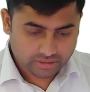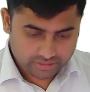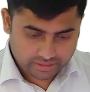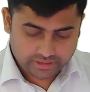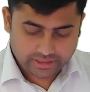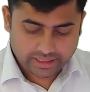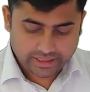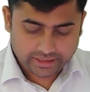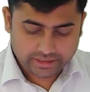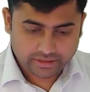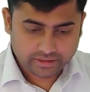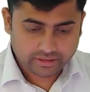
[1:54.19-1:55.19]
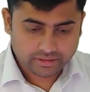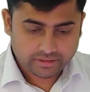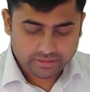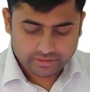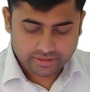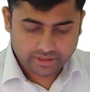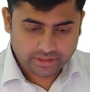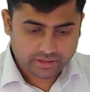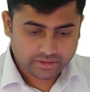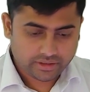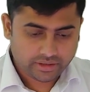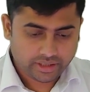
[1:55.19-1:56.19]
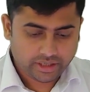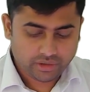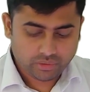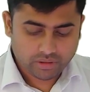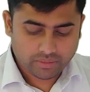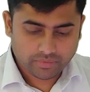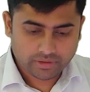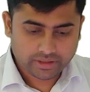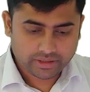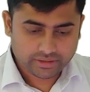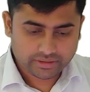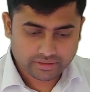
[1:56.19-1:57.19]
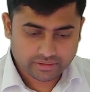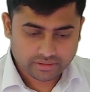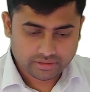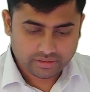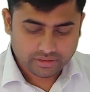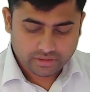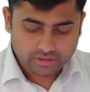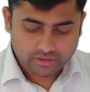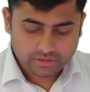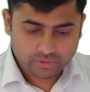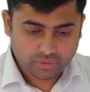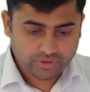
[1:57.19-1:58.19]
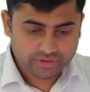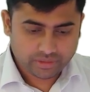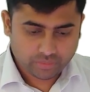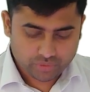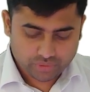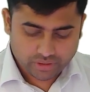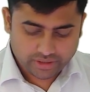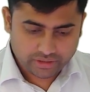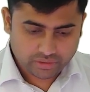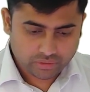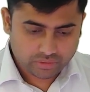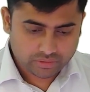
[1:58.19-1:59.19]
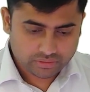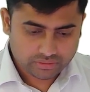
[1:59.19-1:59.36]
this character set into uppercase. So who is supposed to write the code?